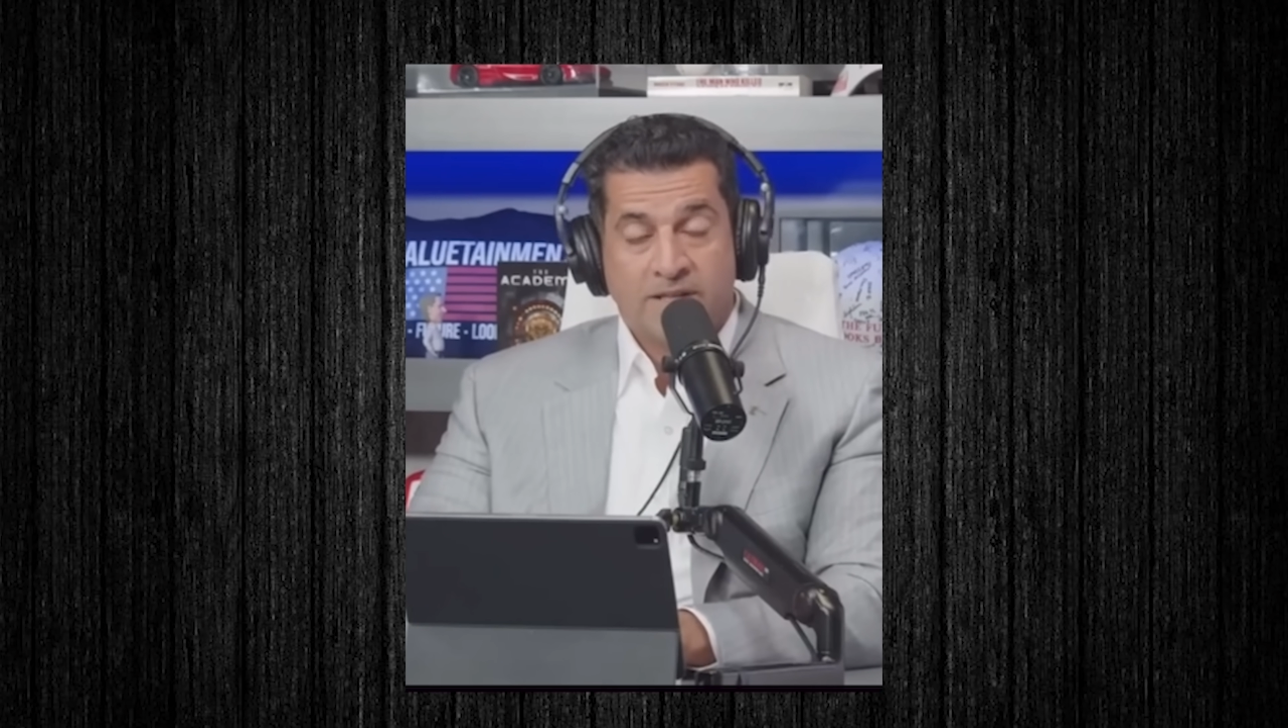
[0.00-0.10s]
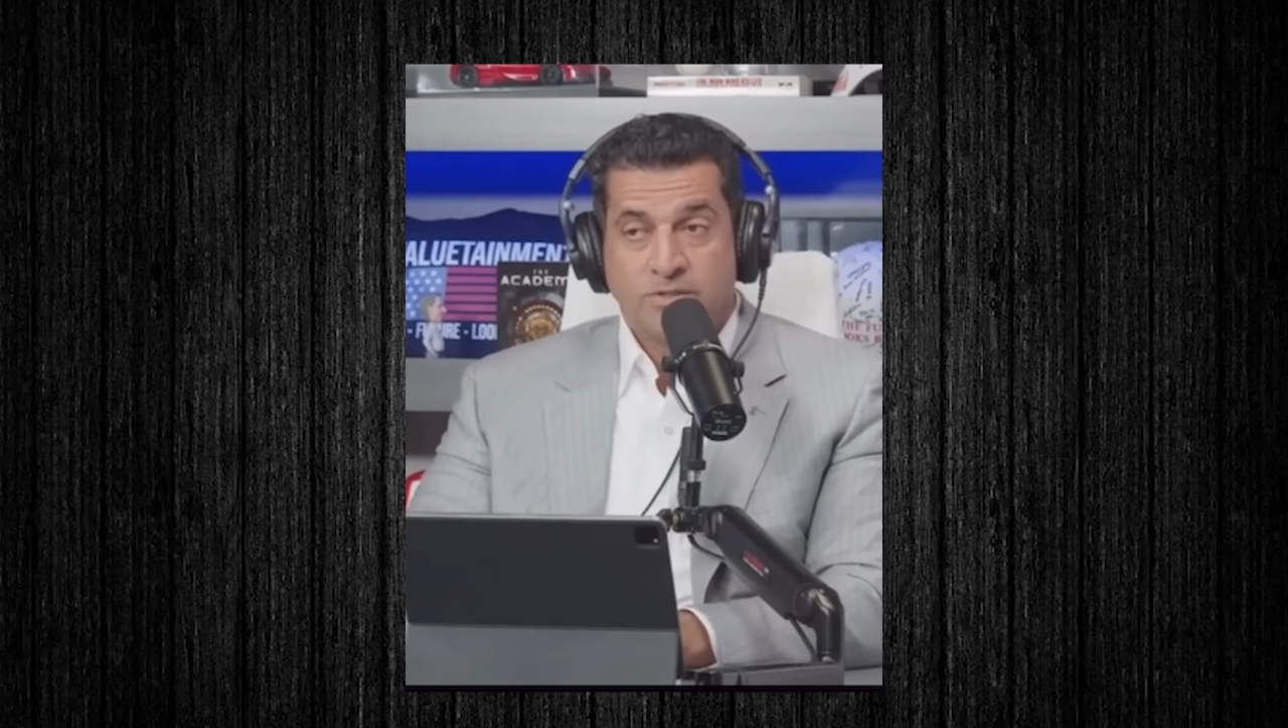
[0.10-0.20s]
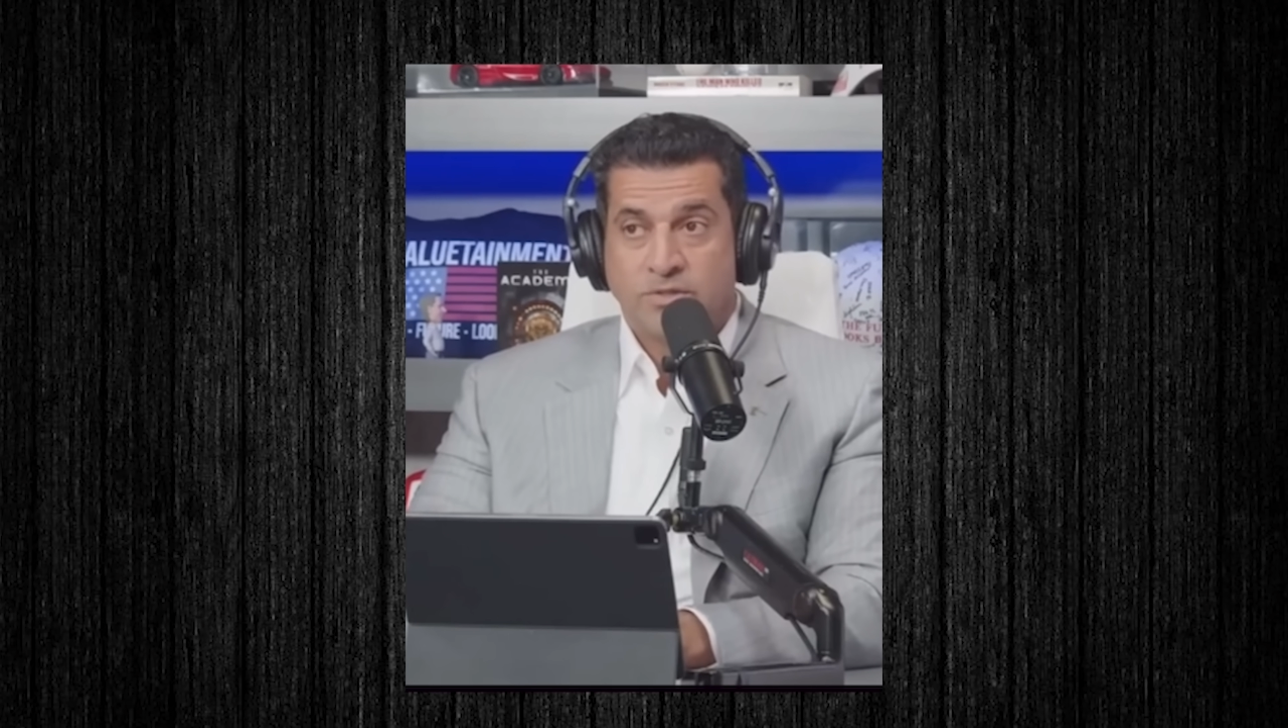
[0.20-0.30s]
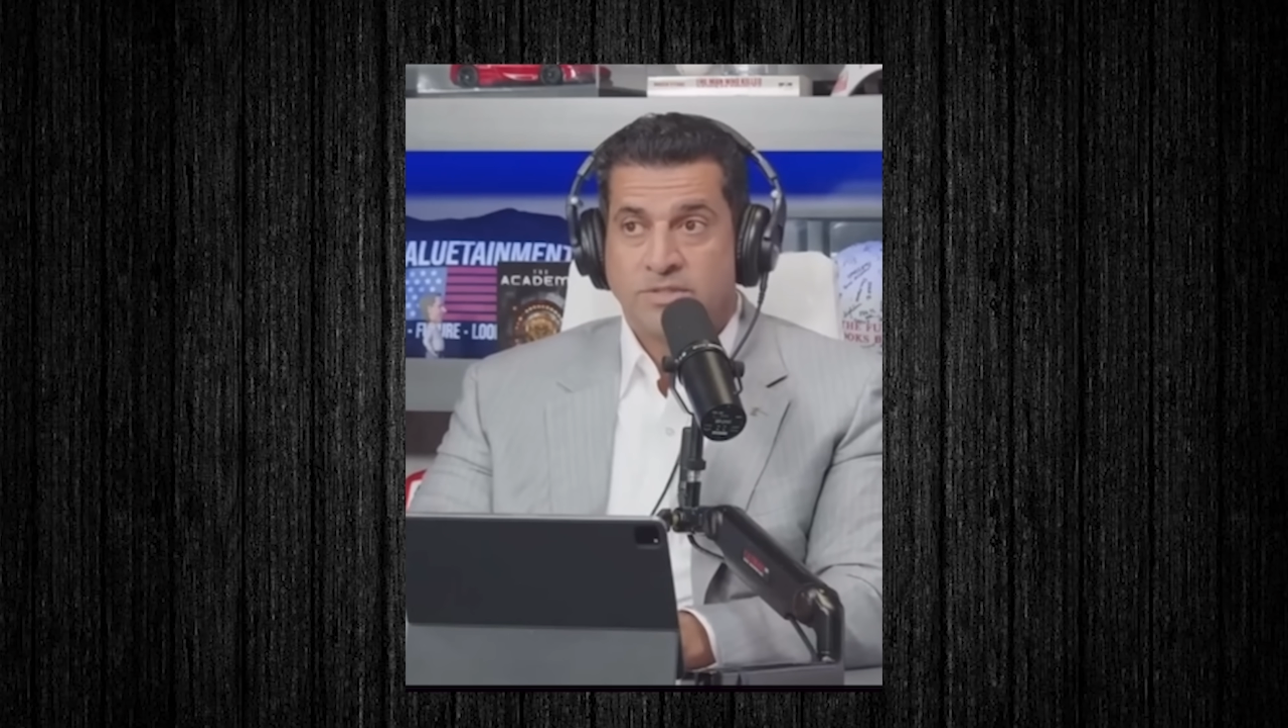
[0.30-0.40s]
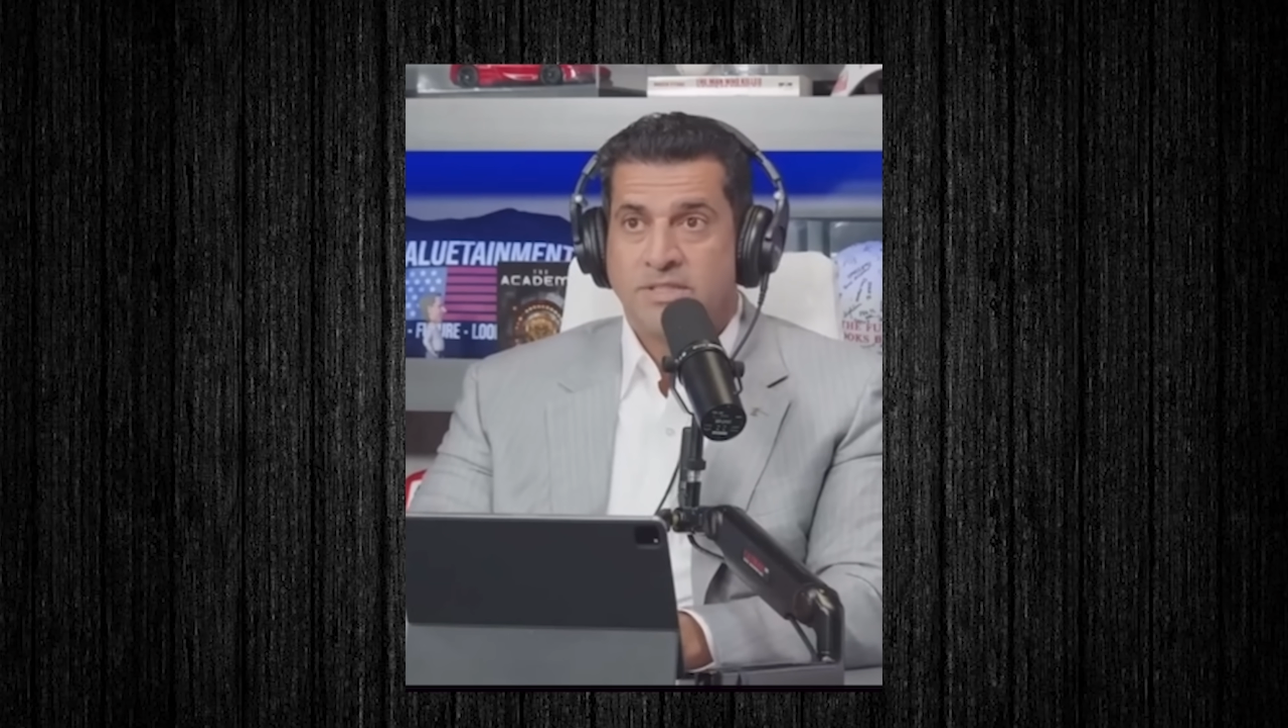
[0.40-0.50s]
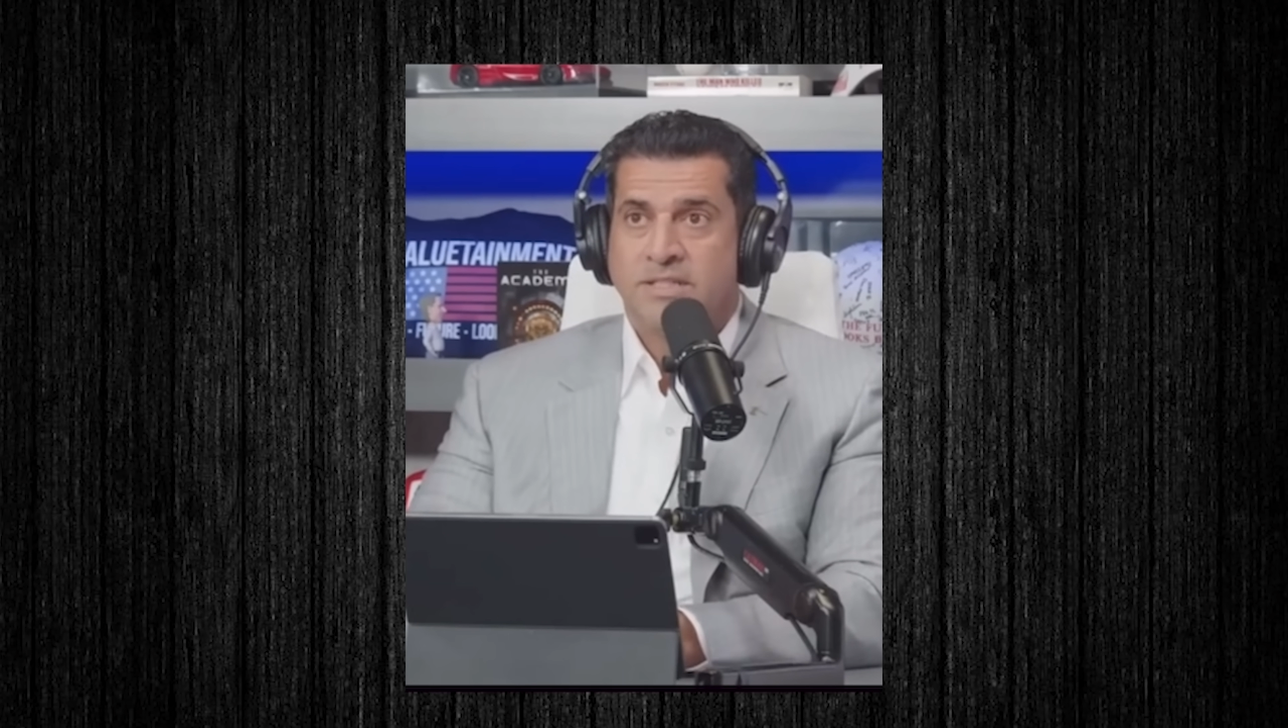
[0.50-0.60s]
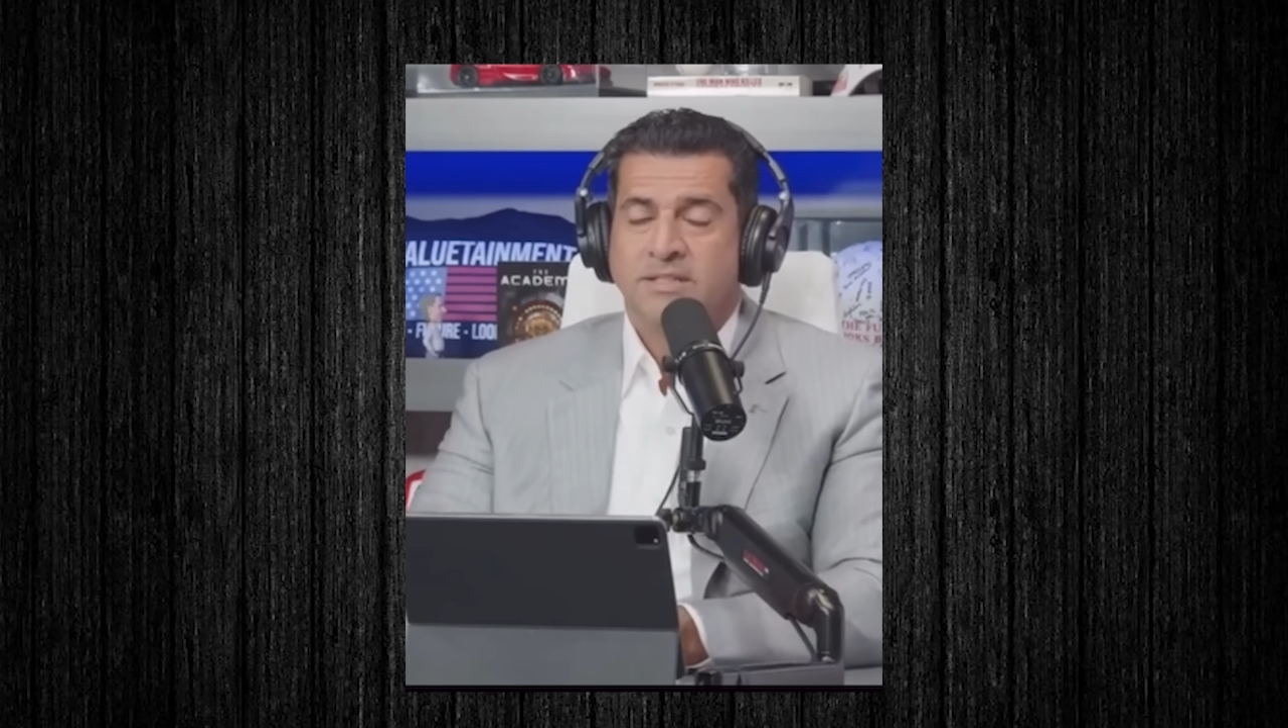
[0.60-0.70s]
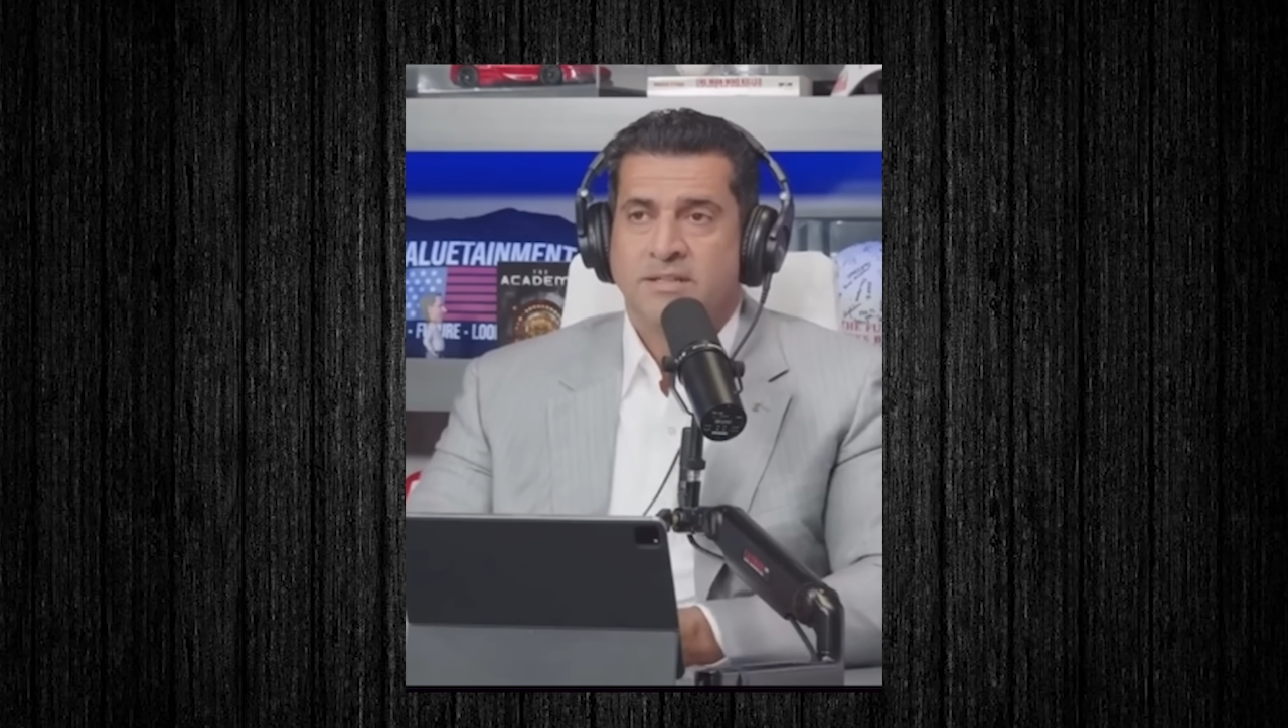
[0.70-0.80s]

you're seeing,